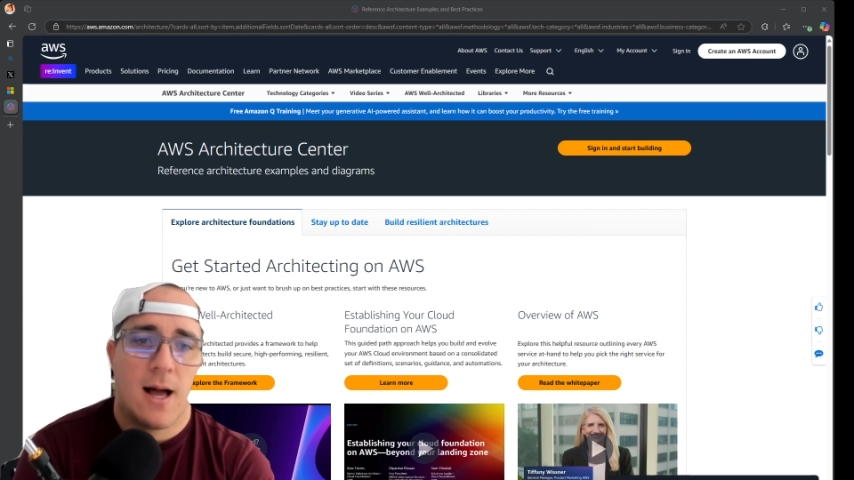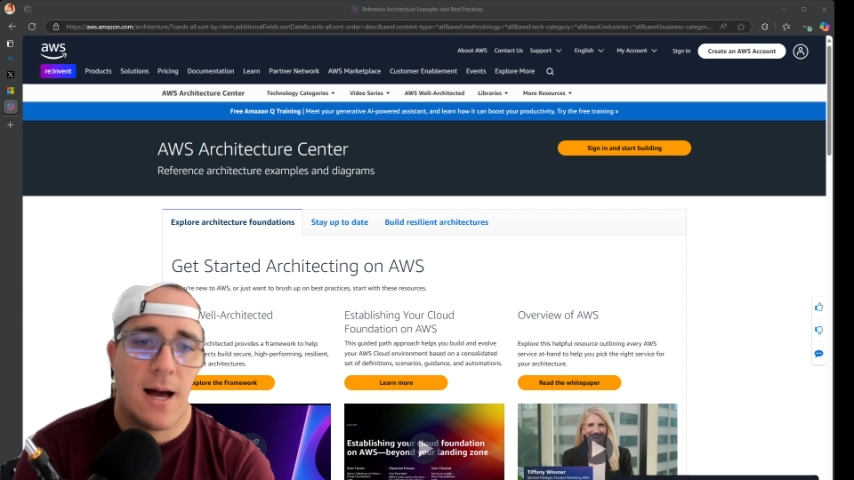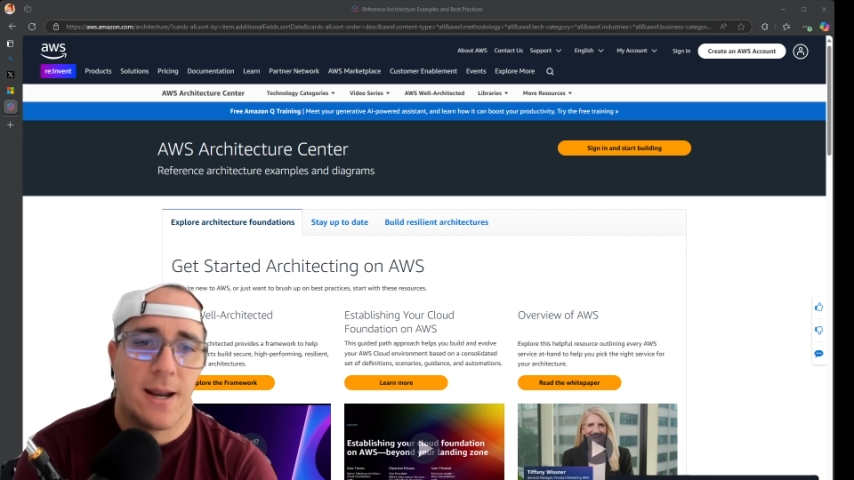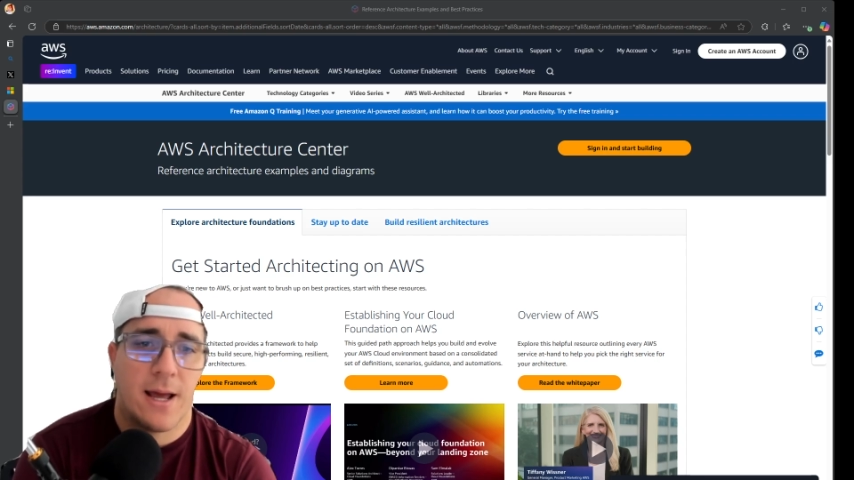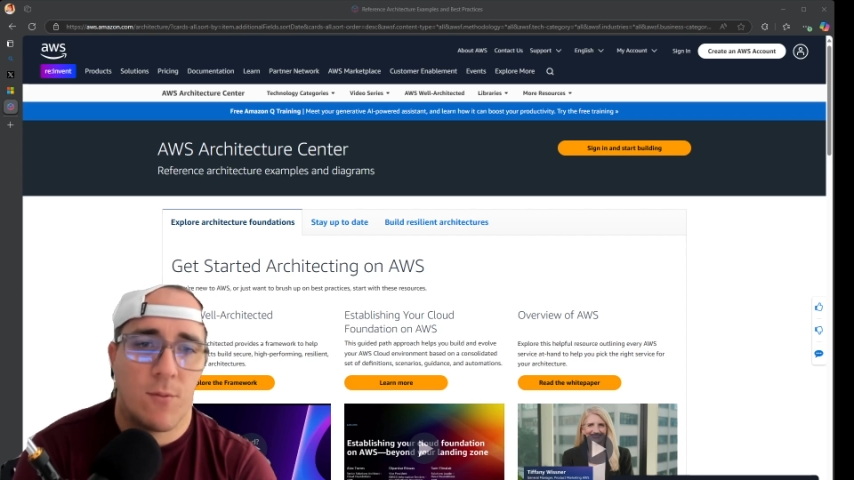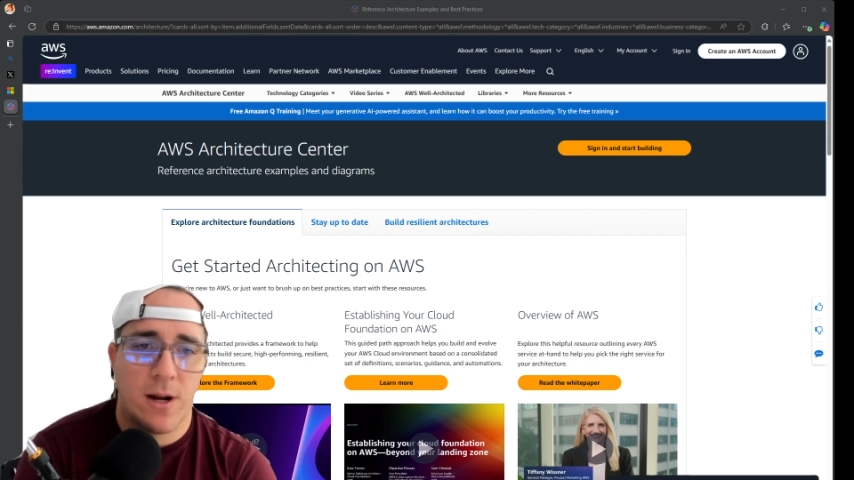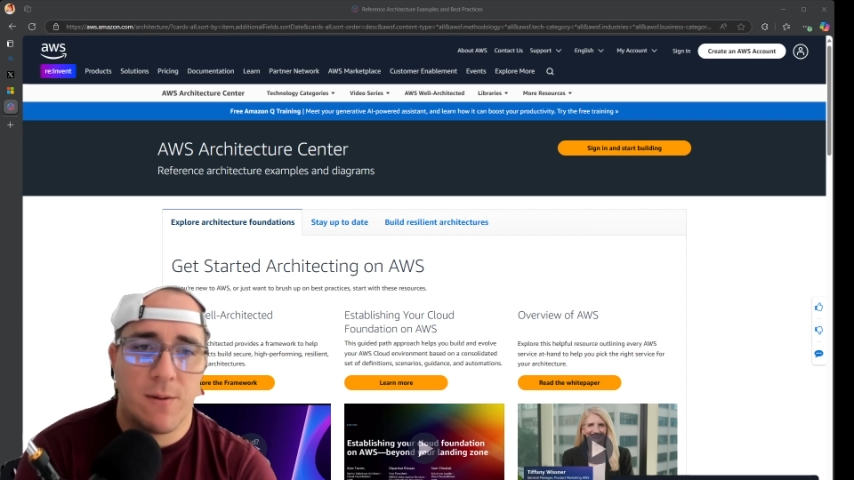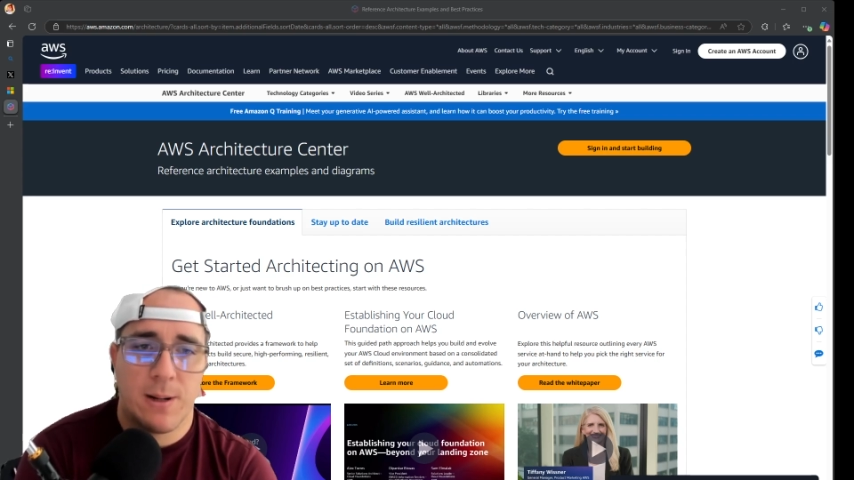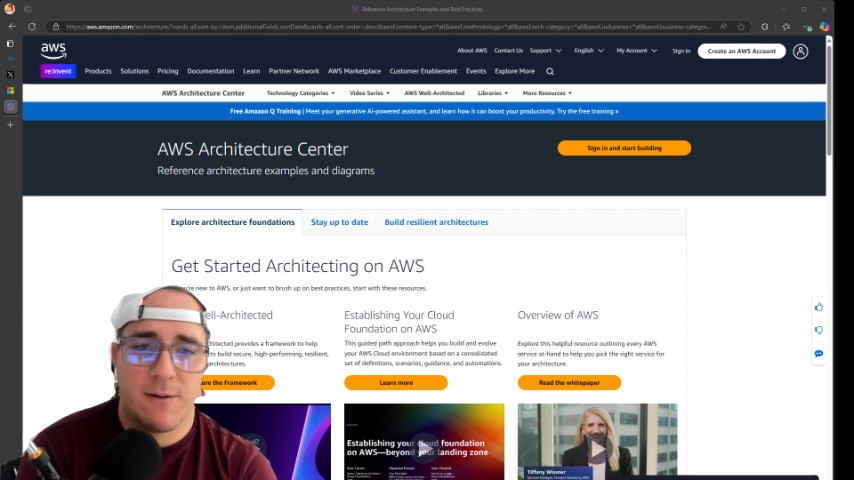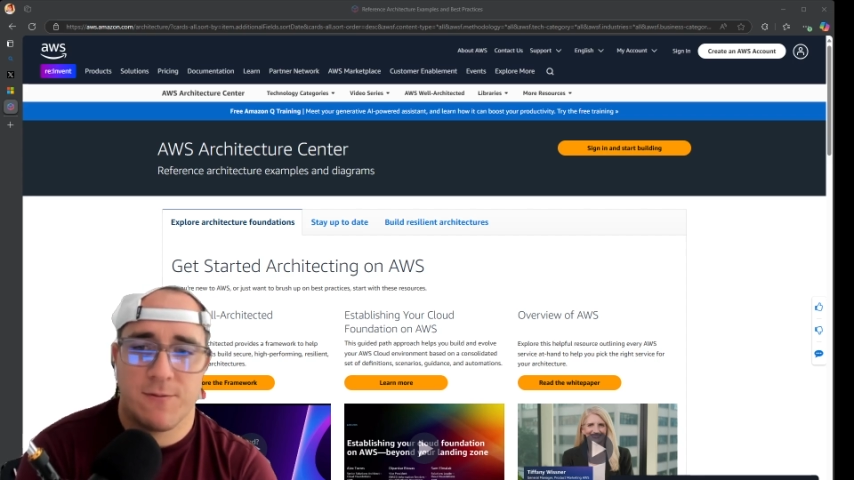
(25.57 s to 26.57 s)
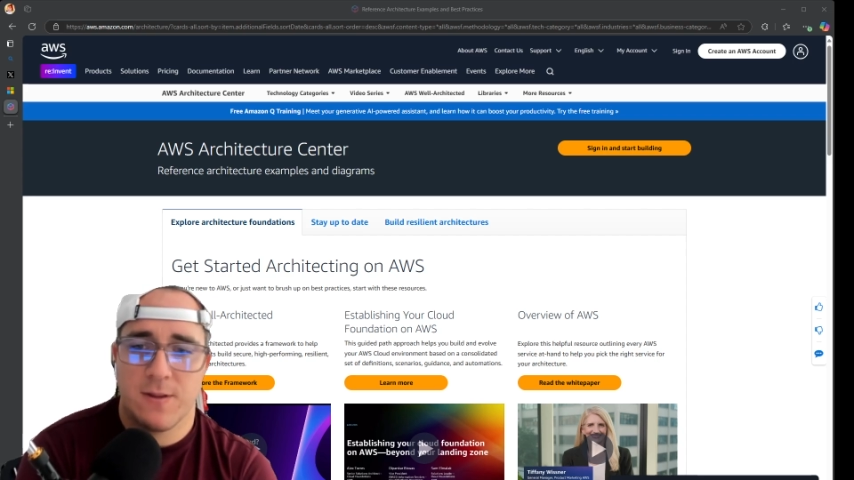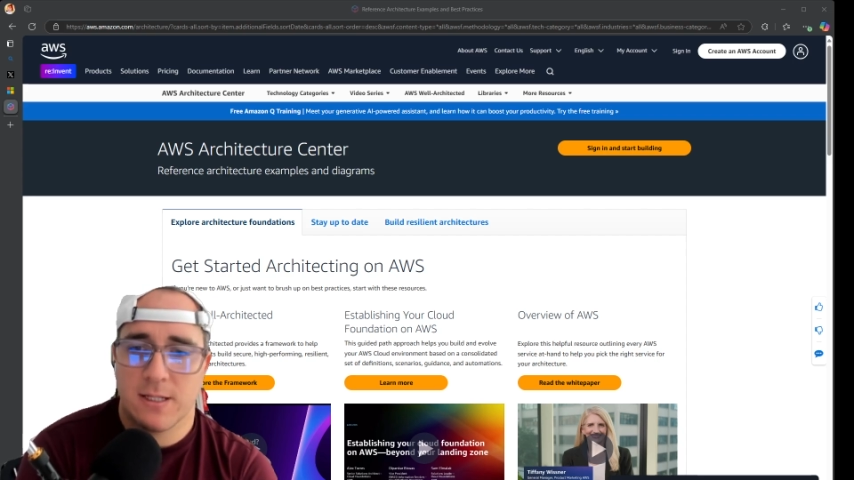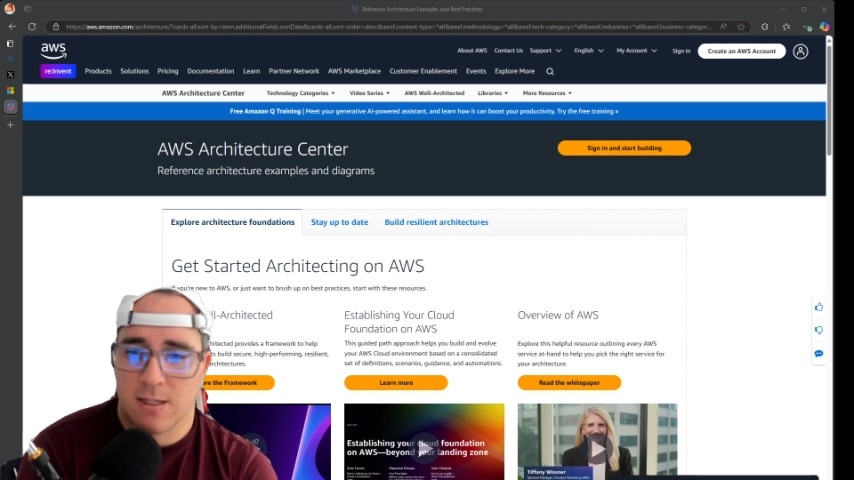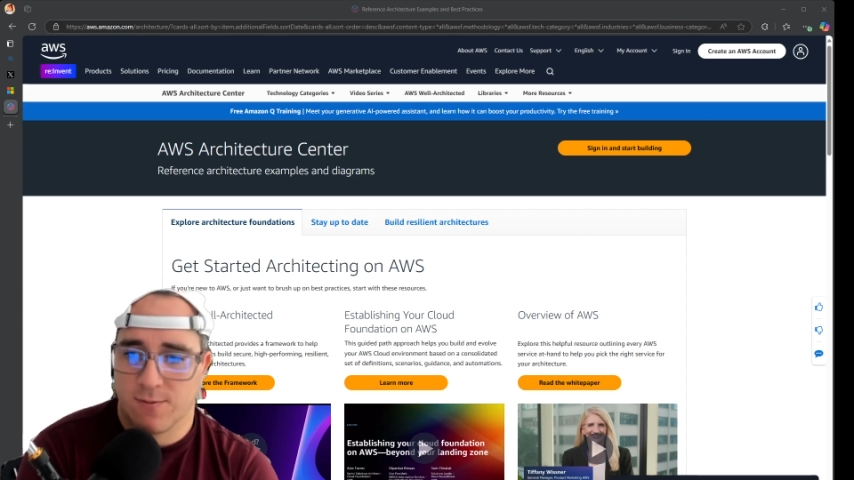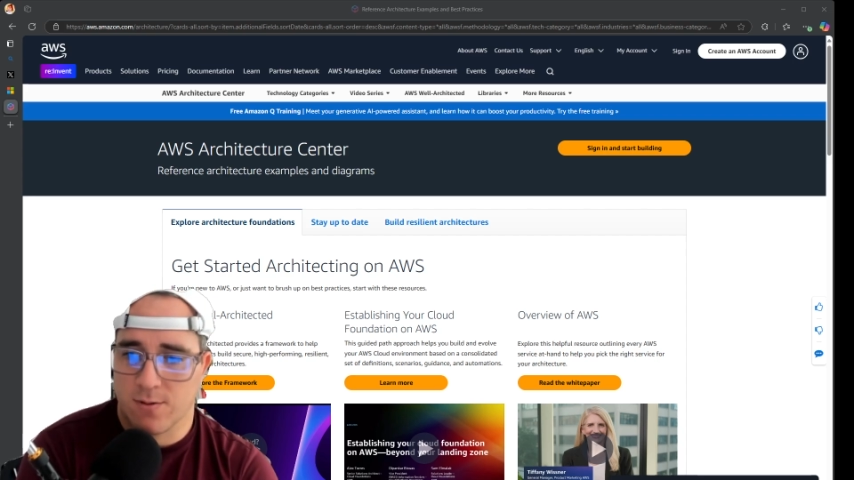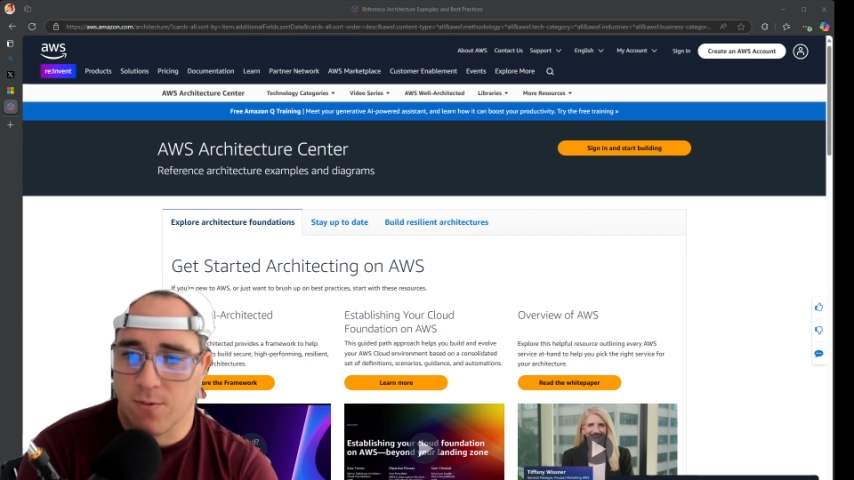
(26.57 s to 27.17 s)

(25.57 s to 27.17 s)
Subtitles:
and I really believe this after